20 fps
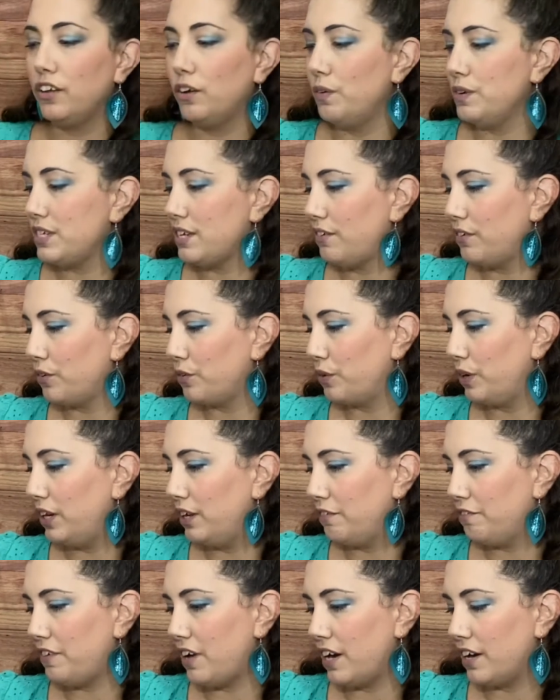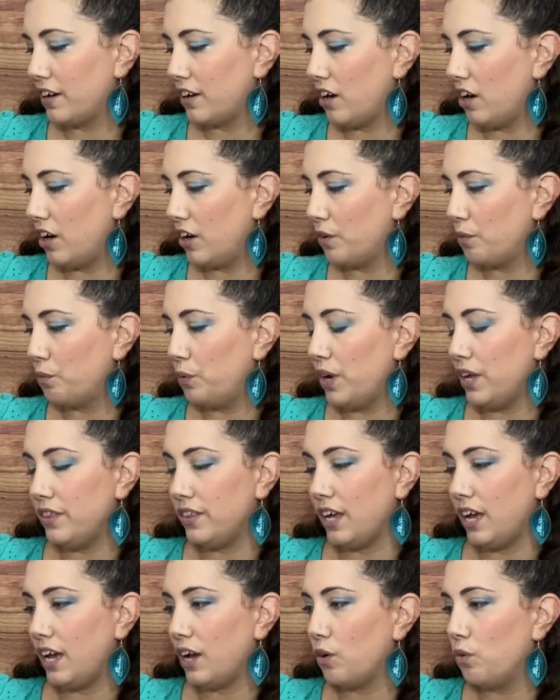always have a really fun card with
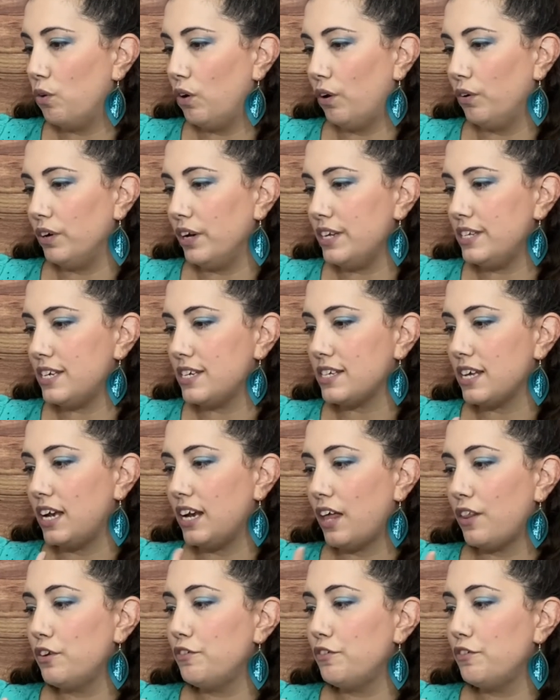a quote. It says, another